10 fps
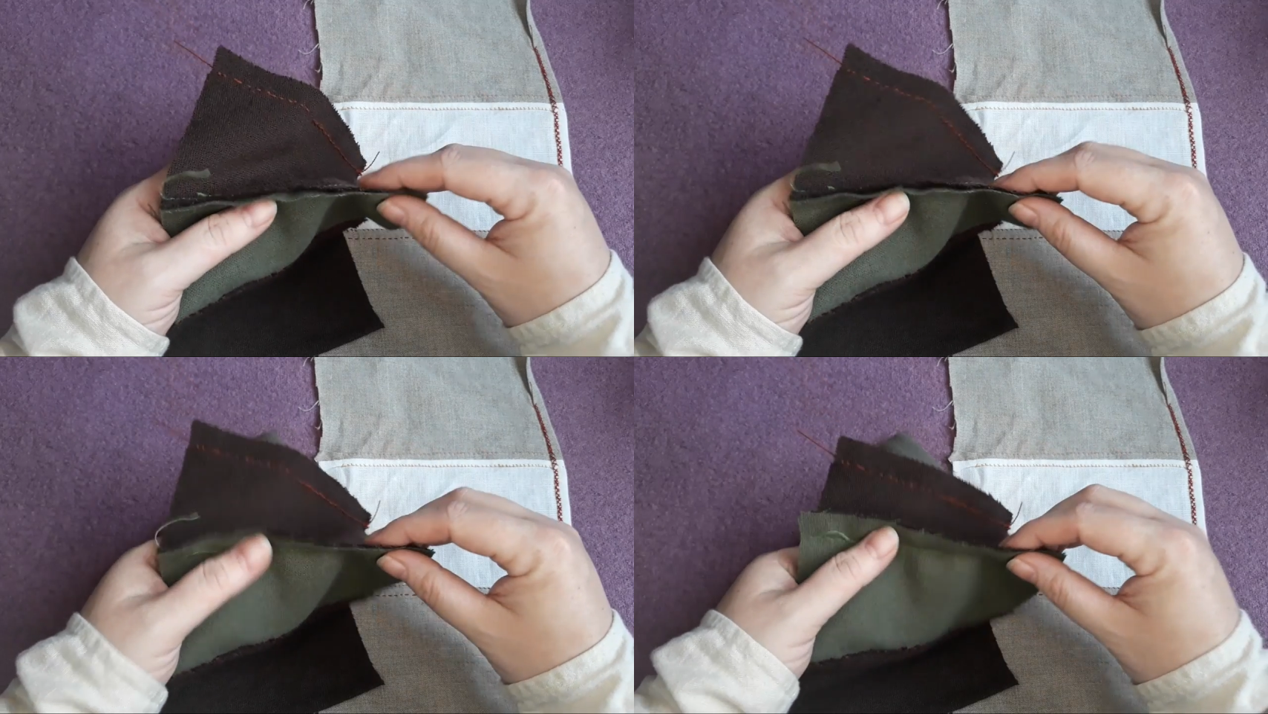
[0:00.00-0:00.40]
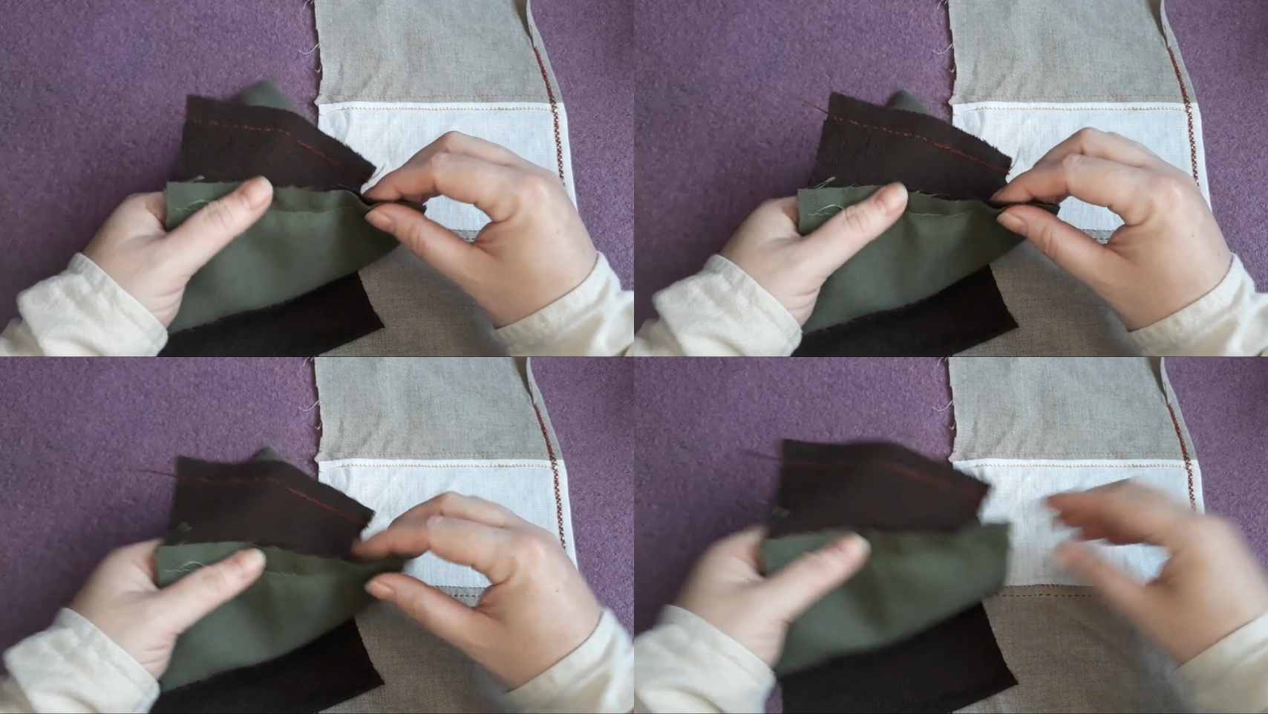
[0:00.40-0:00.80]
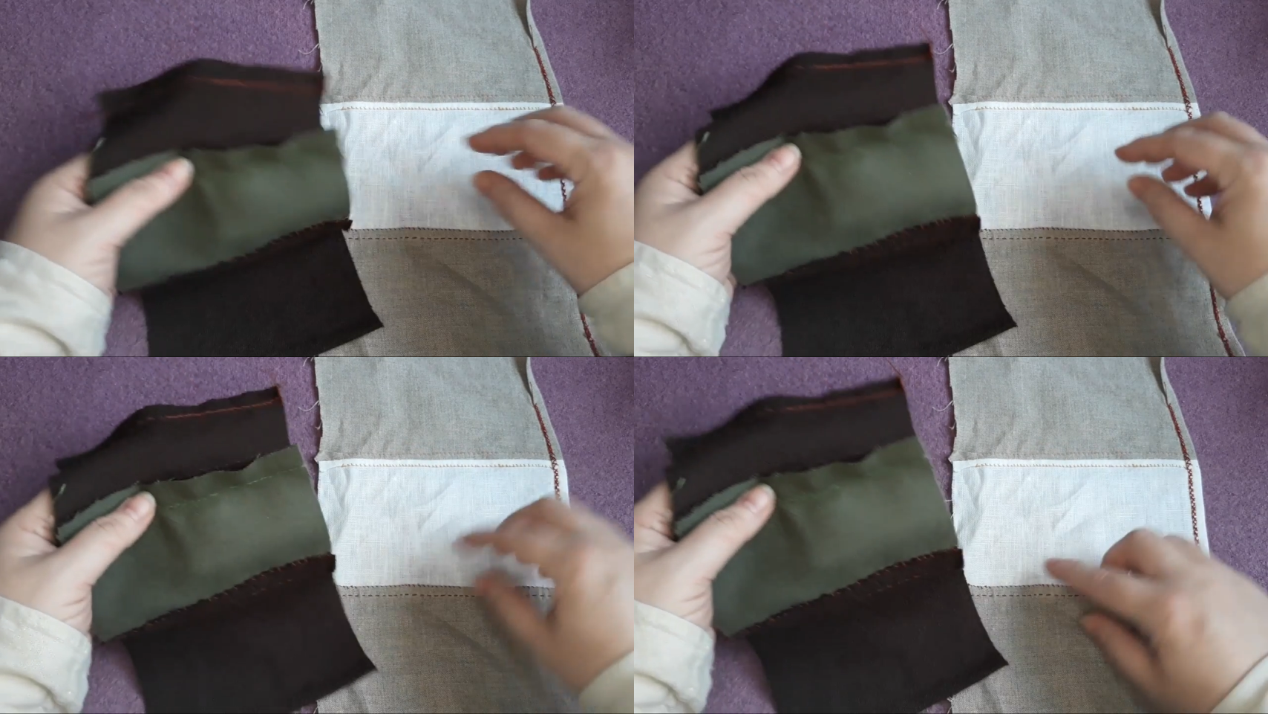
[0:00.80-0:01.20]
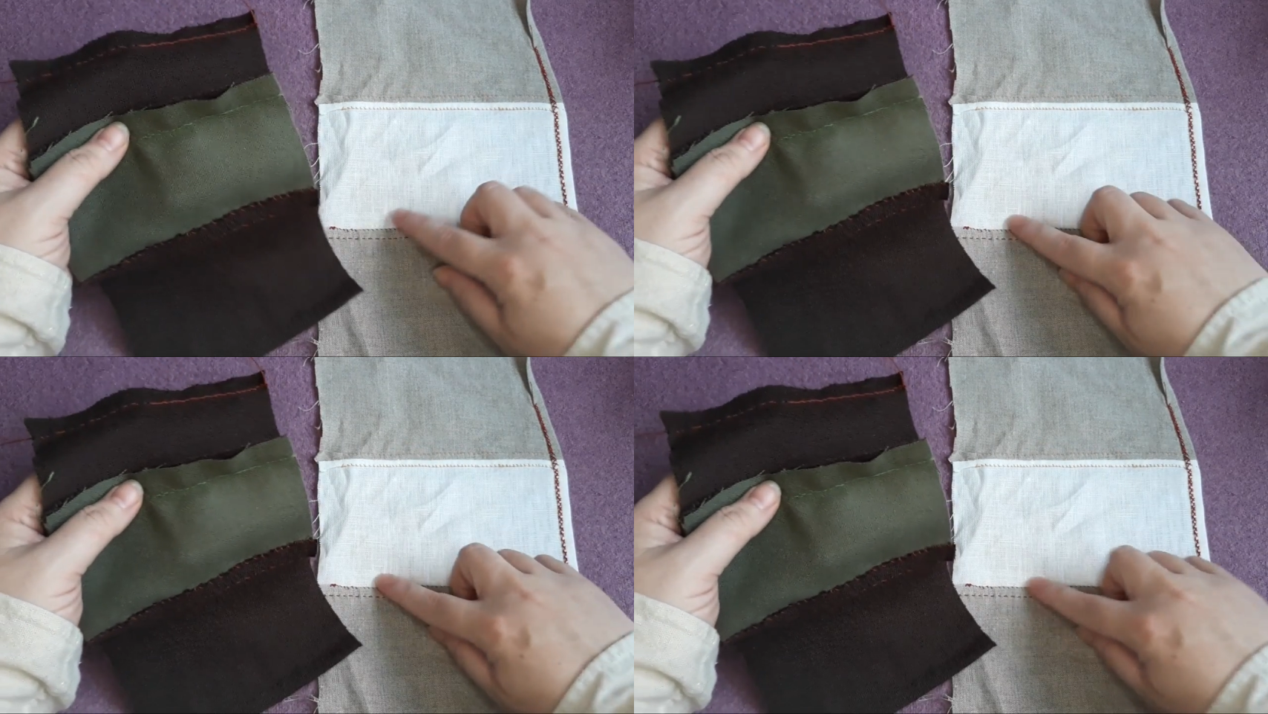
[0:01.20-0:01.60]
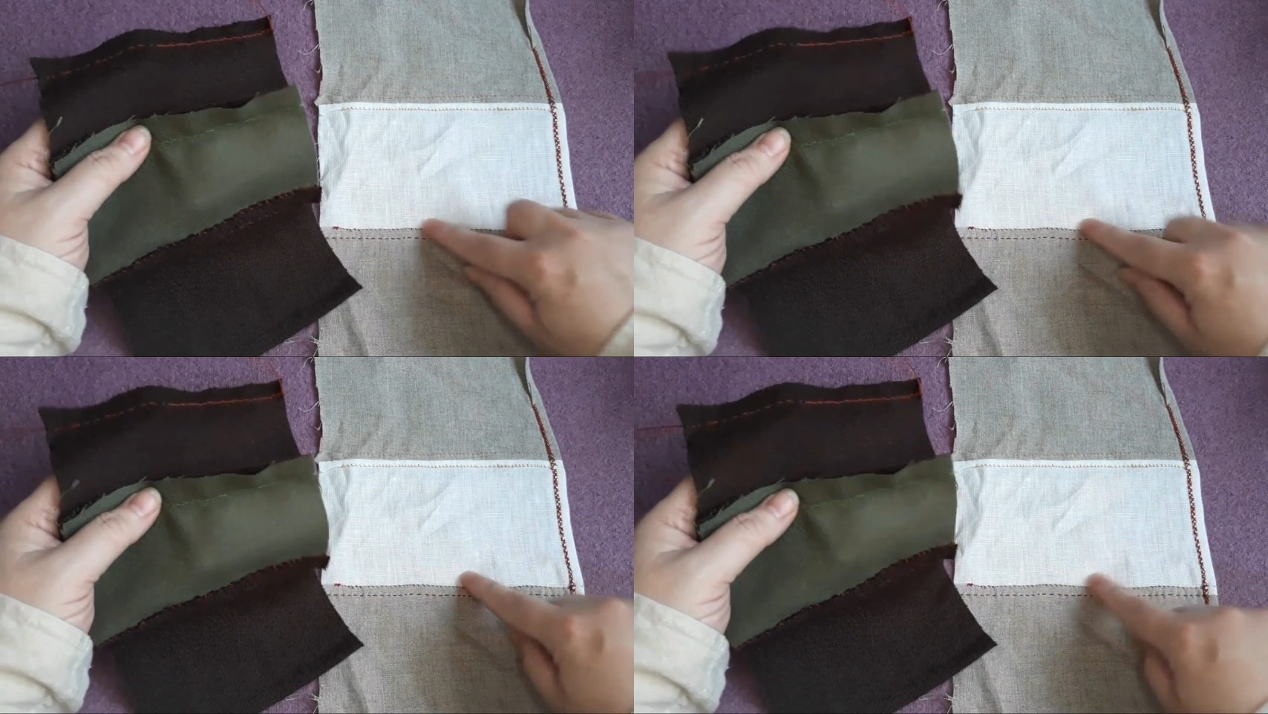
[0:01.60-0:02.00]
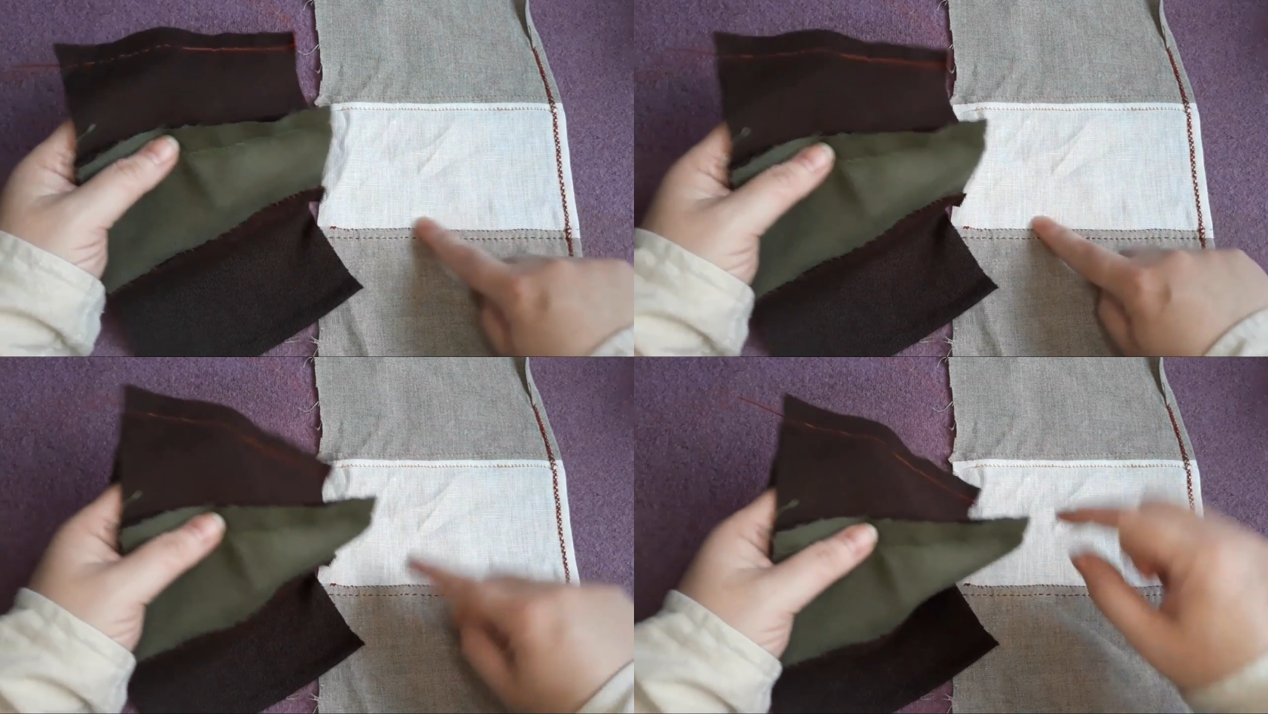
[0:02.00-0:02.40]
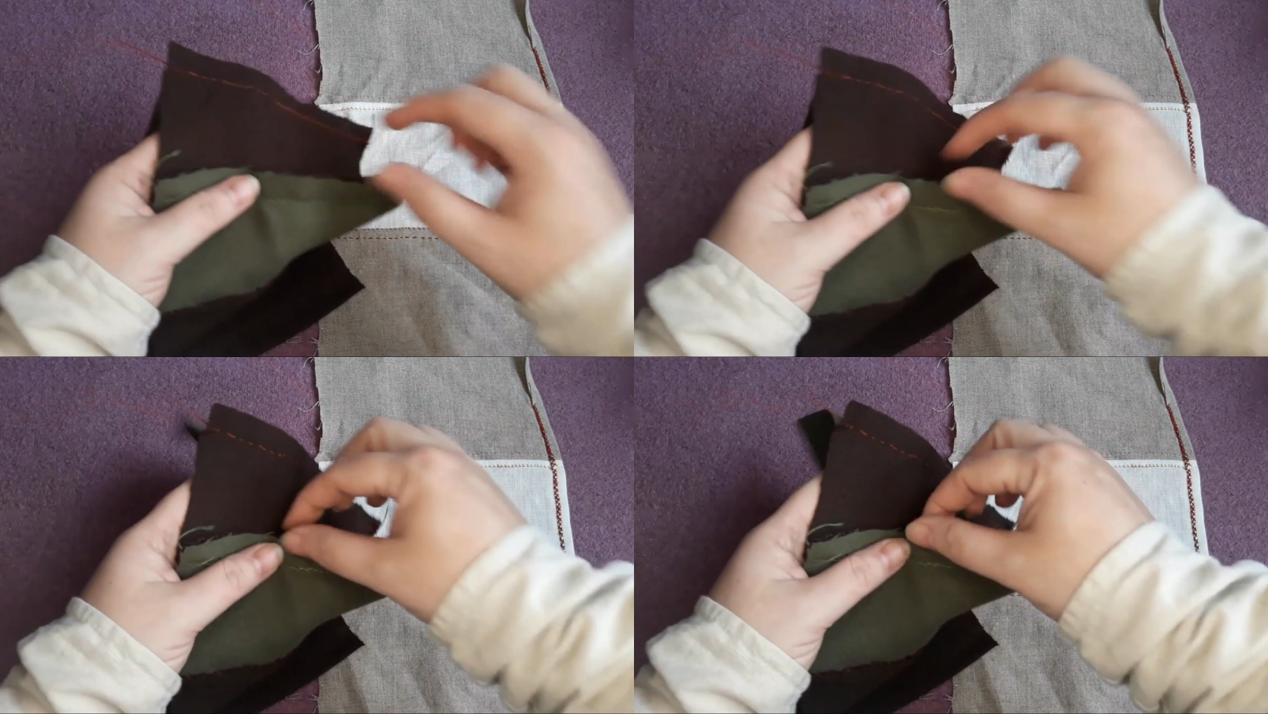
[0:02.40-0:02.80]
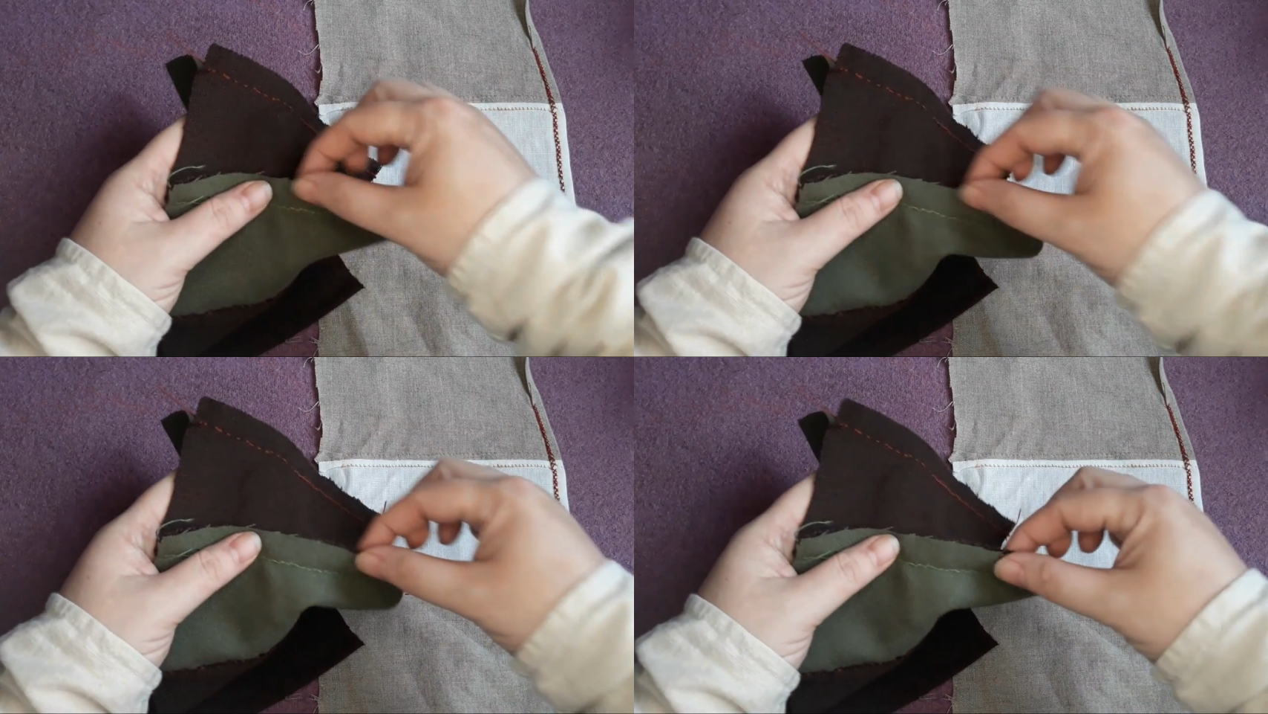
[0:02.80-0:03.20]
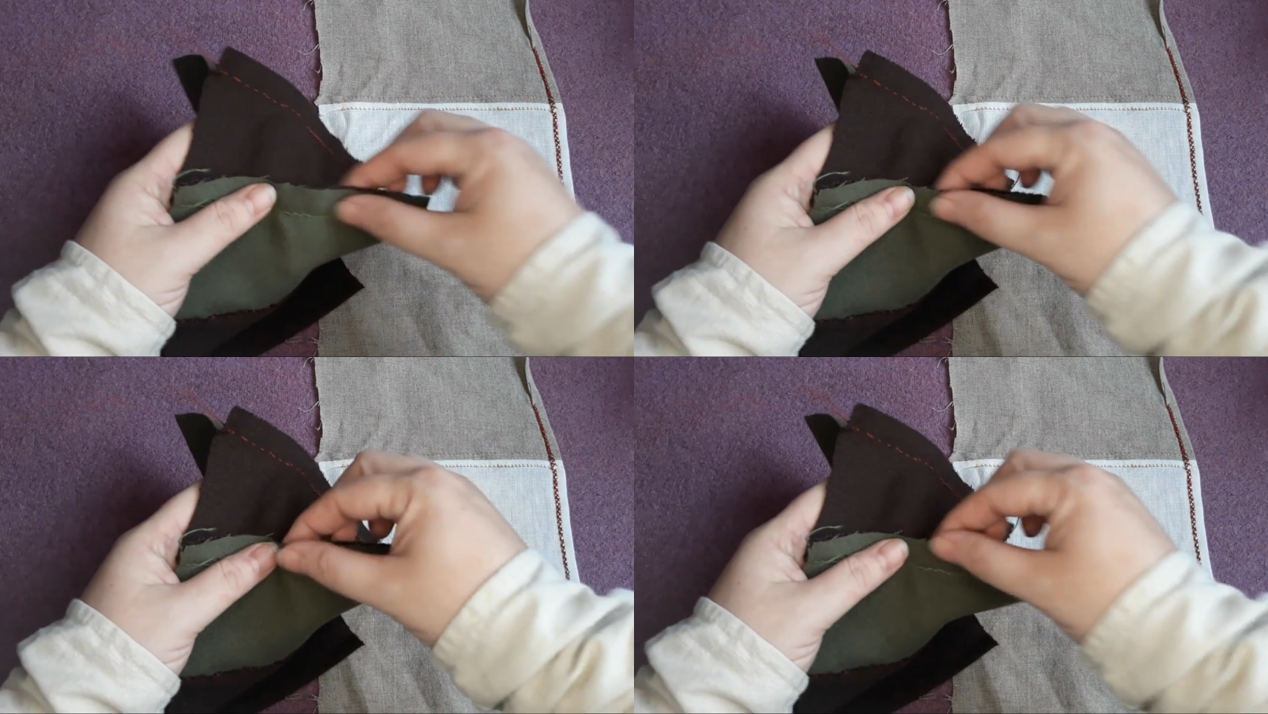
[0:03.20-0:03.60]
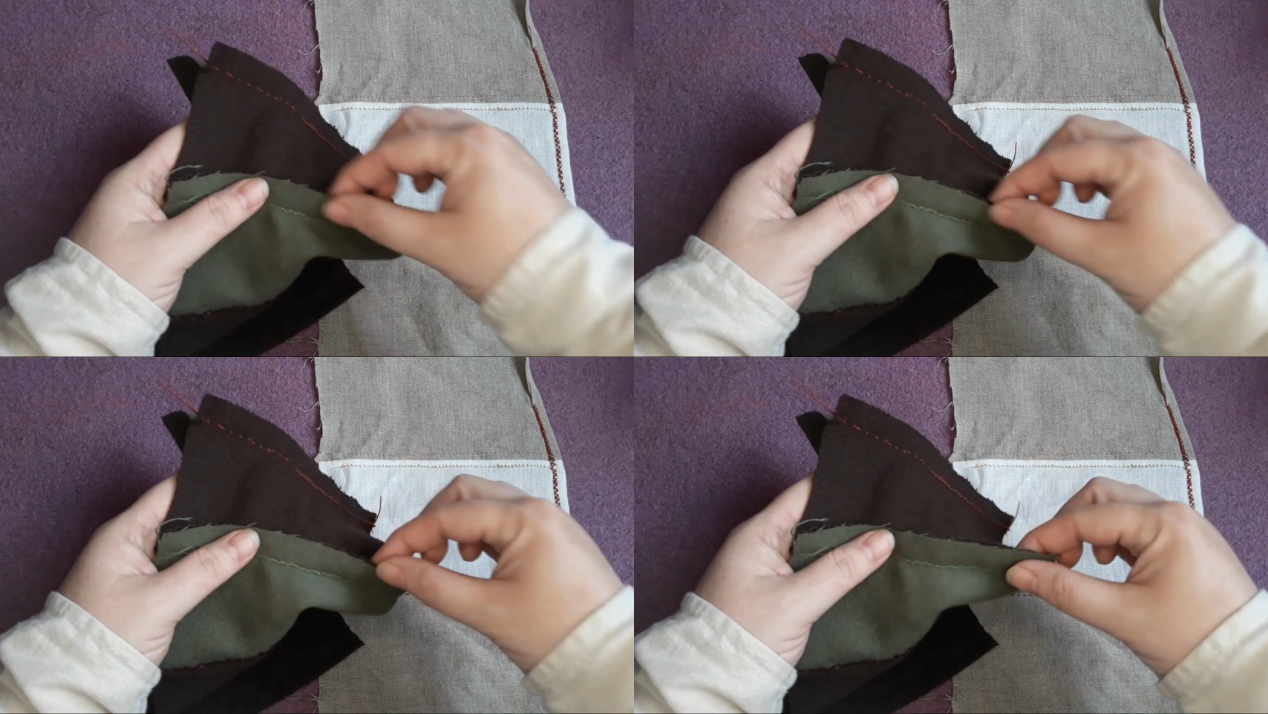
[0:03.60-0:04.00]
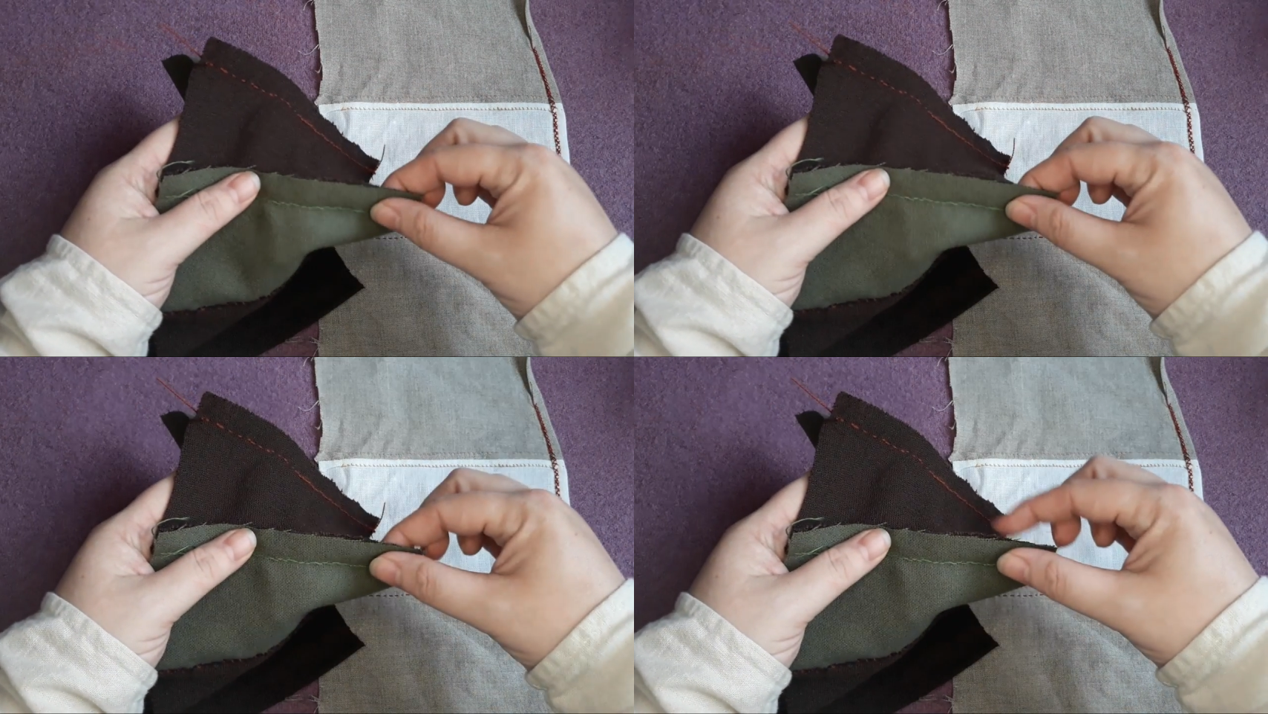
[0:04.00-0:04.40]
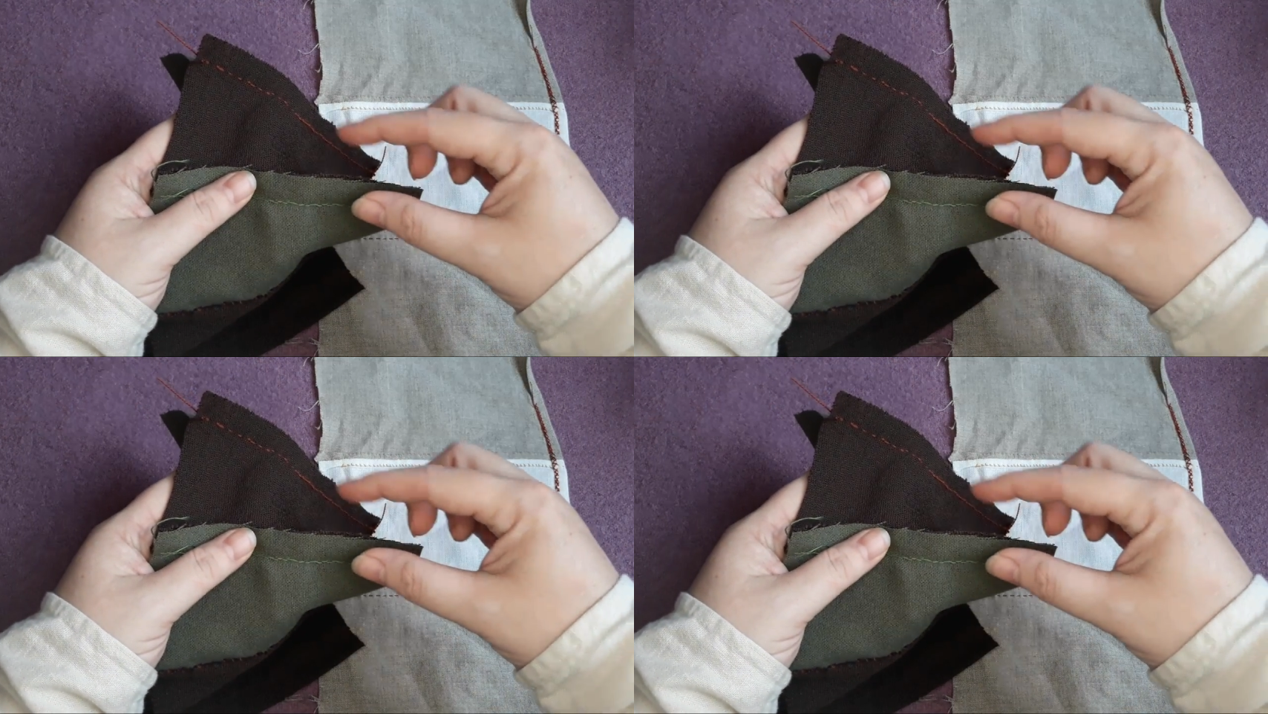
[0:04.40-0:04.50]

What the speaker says: Nobody's mouth can be seen.